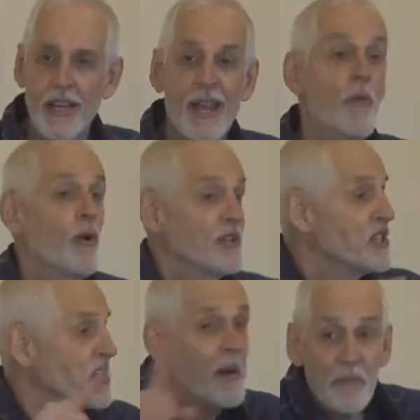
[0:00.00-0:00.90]
He wants
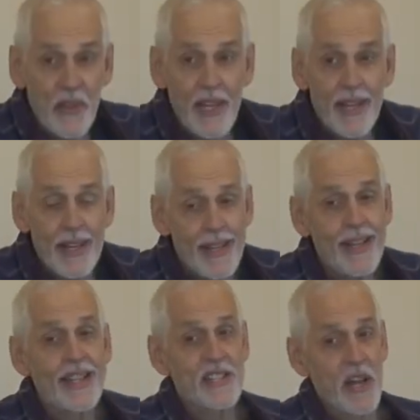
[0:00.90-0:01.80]
something,
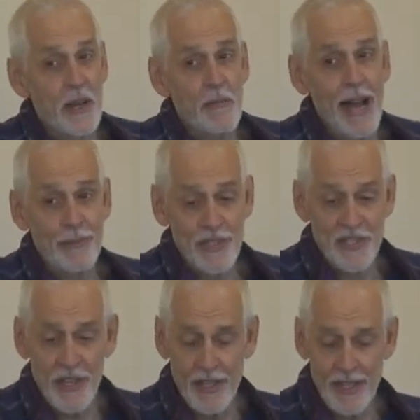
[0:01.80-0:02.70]
it's not a Bible
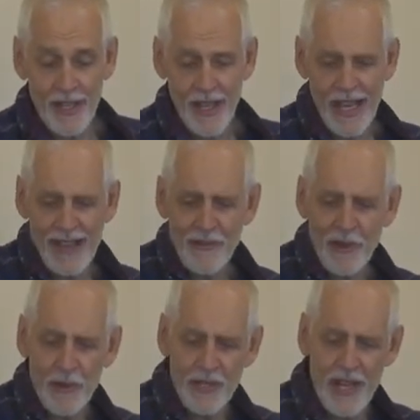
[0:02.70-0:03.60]
study. He even
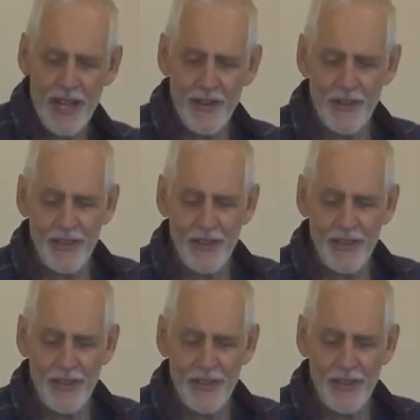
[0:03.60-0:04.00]
wrote it down.